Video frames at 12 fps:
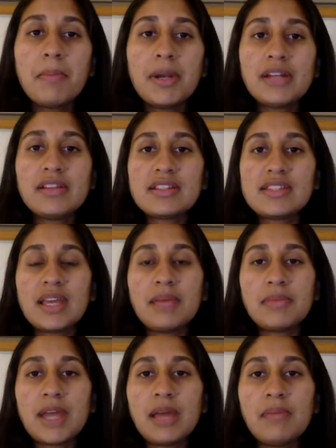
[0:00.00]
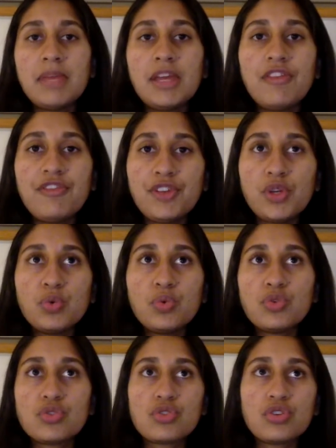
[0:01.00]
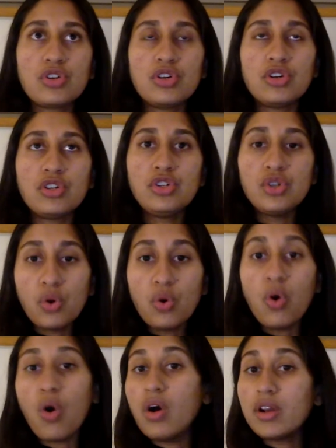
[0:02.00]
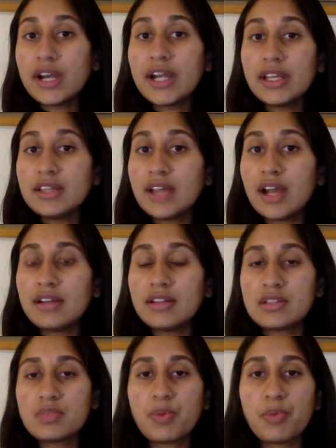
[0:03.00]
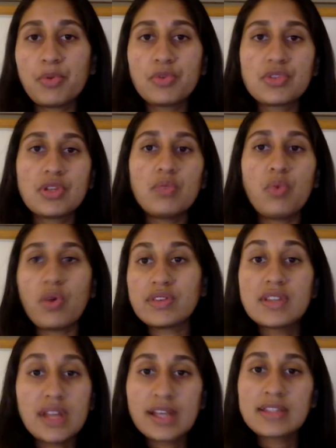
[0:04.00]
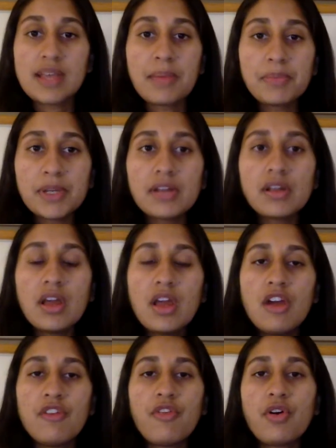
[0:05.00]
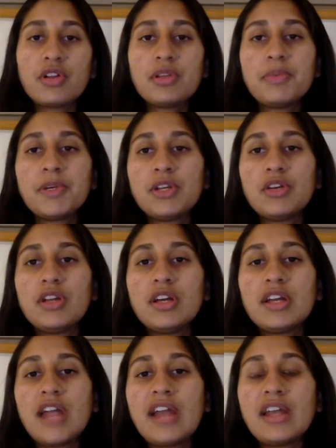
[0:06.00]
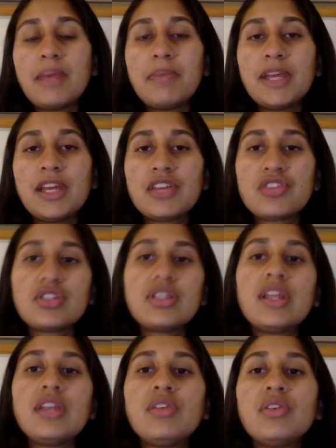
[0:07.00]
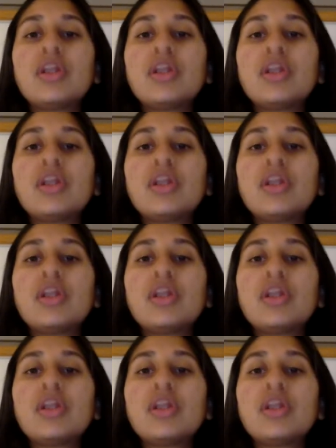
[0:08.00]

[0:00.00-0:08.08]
But at the same time, if you know already that this proposal wasn't accepted for the particular grant application, then you